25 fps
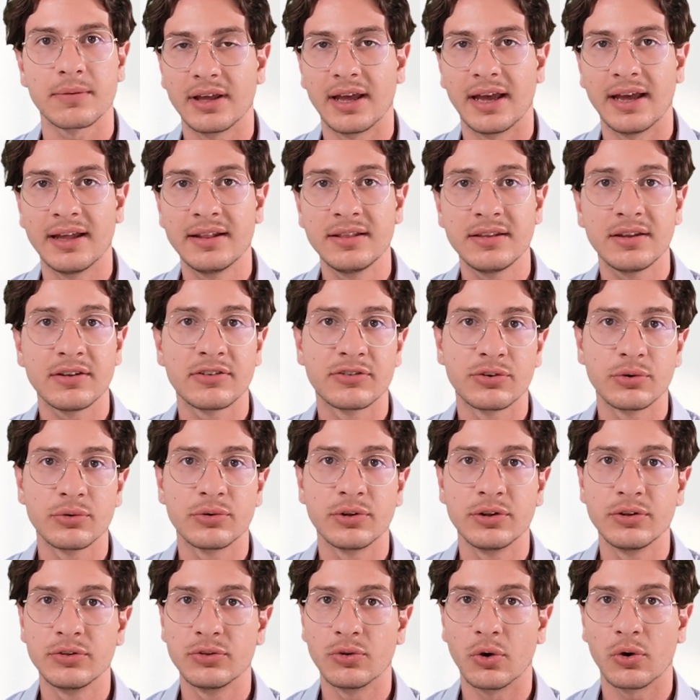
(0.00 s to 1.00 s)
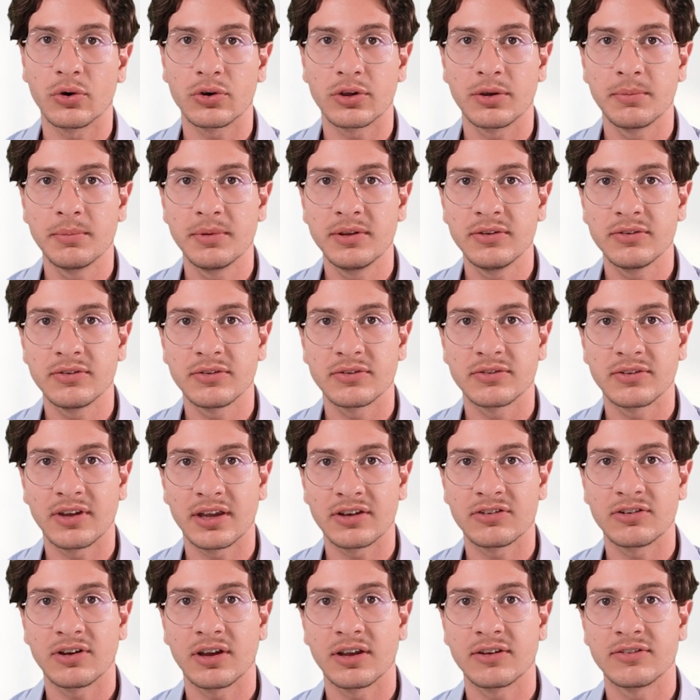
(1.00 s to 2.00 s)
And certain documents,
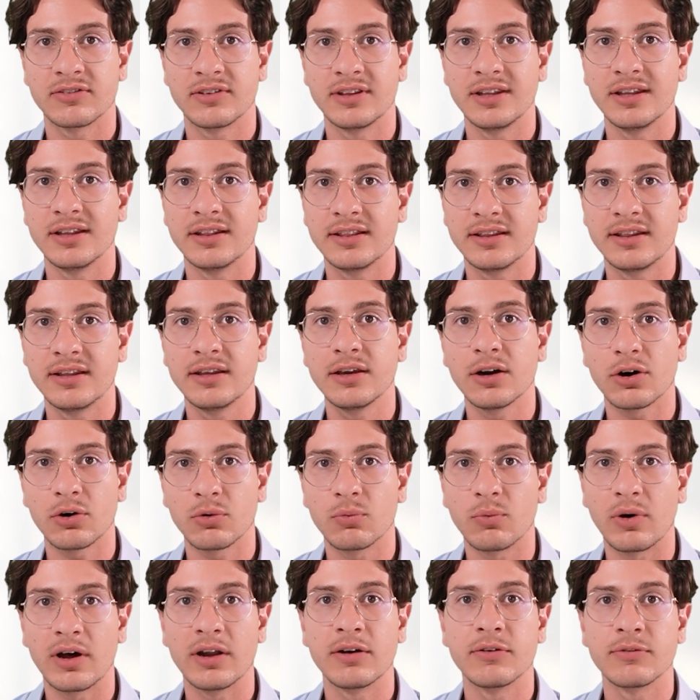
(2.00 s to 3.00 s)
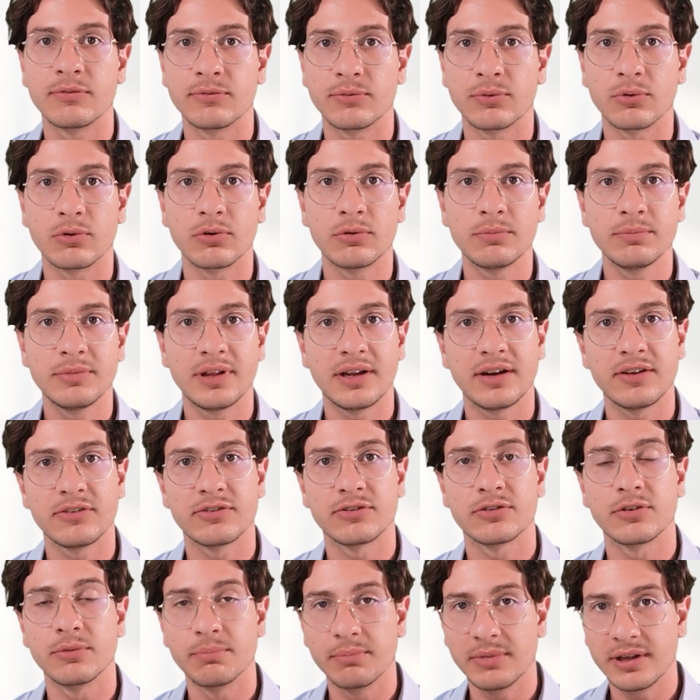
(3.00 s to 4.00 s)
such as the TR1 form that
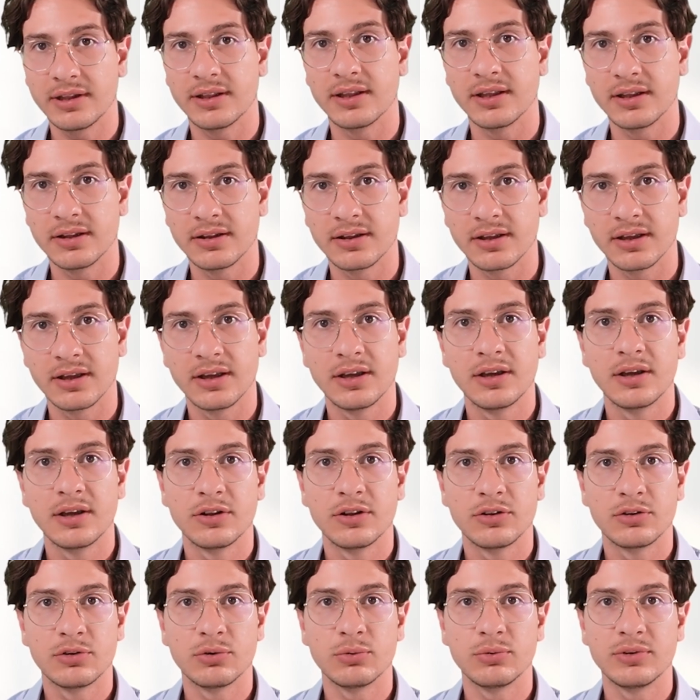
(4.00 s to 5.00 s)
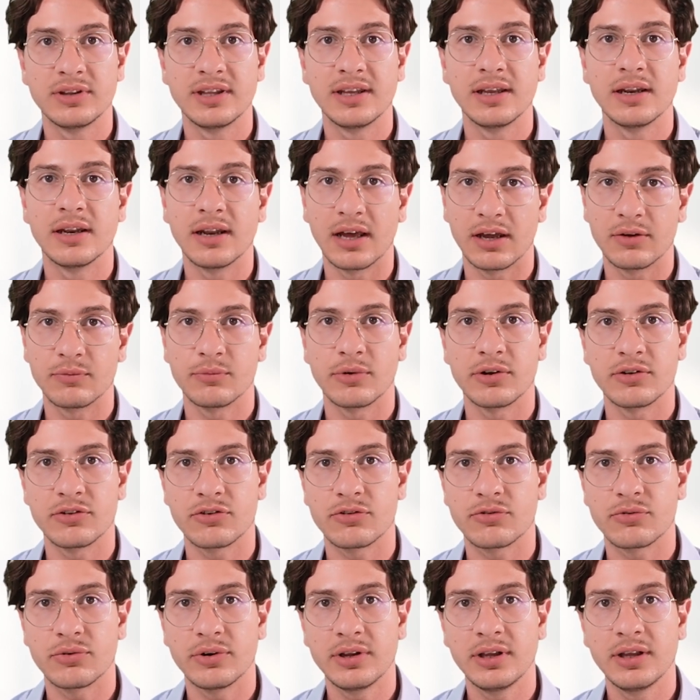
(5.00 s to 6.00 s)
is submitted to the land
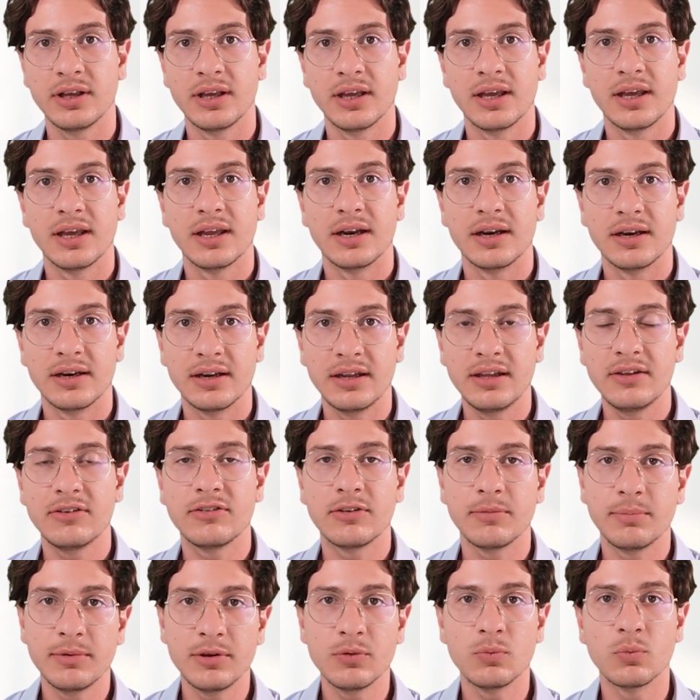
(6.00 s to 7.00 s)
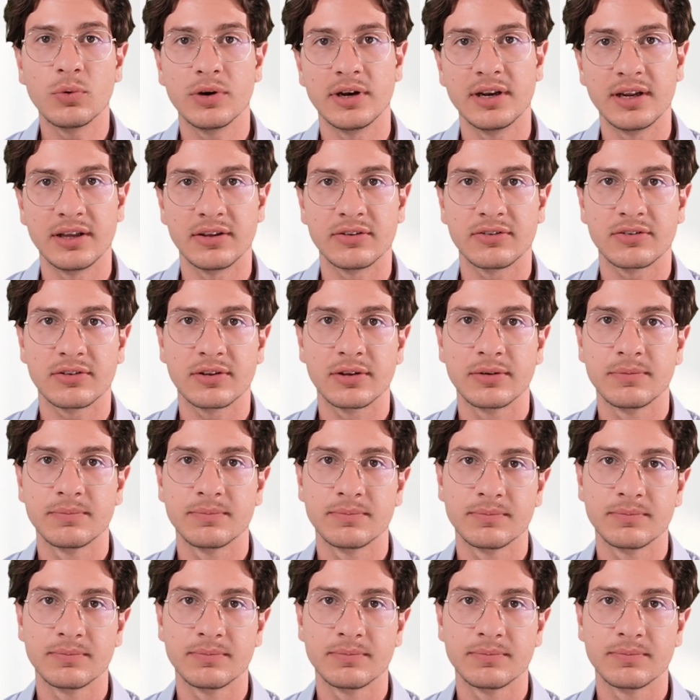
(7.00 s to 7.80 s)
registry, needs to be witnessed.